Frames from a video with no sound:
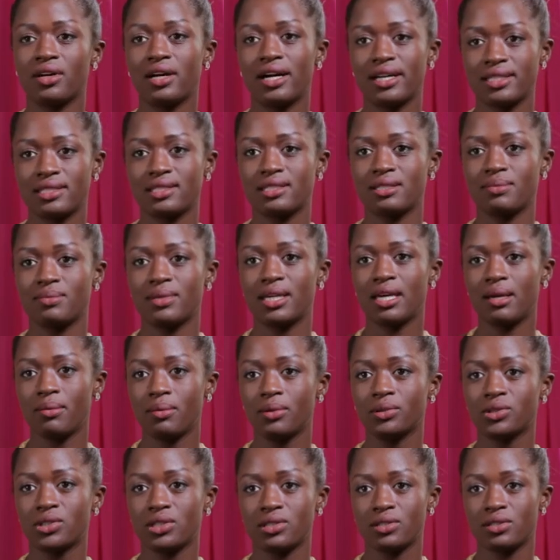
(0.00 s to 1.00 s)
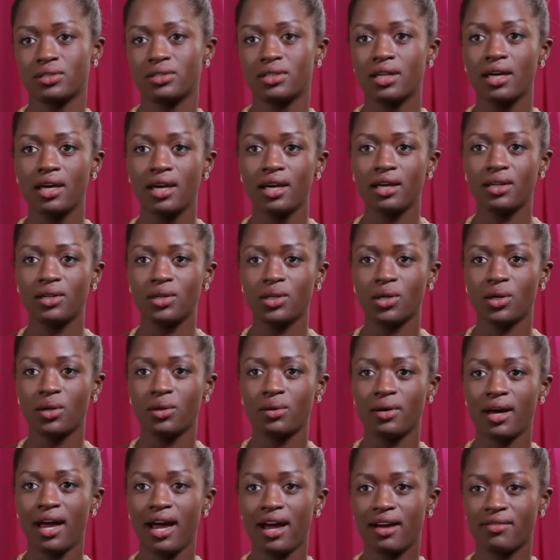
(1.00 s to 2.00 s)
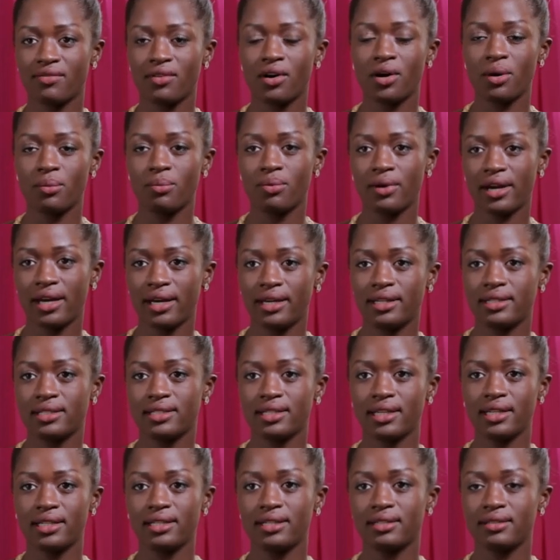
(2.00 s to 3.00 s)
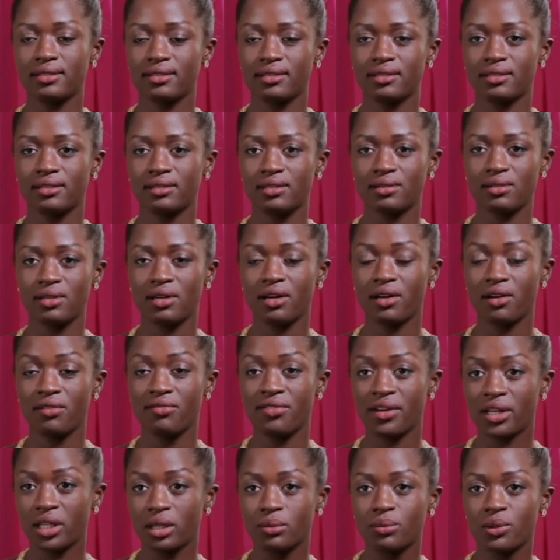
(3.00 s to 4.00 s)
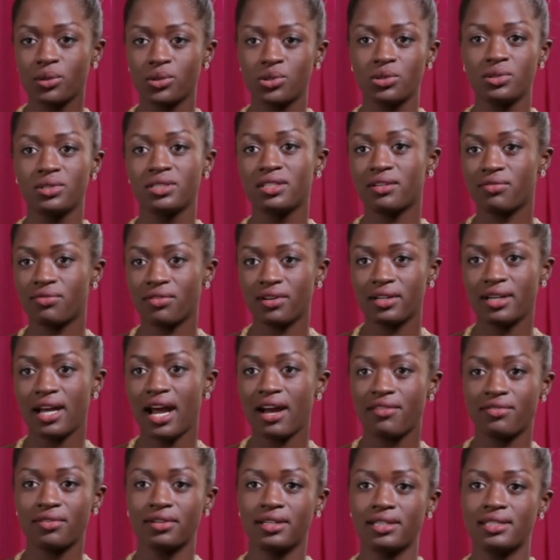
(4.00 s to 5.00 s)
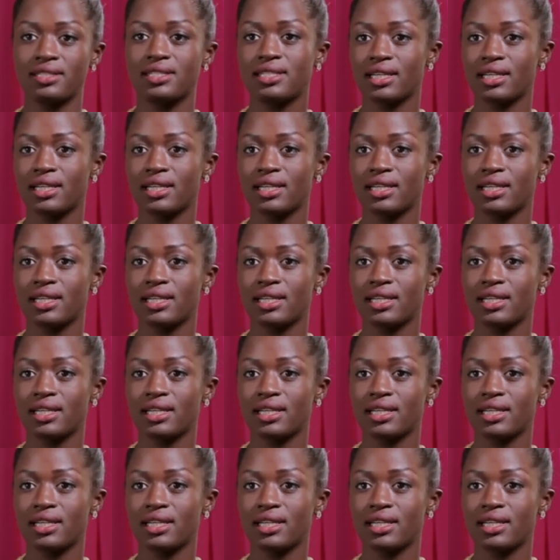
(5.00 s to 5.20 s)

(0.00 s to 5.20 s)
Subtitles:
for us to be able to have our brand and available to different African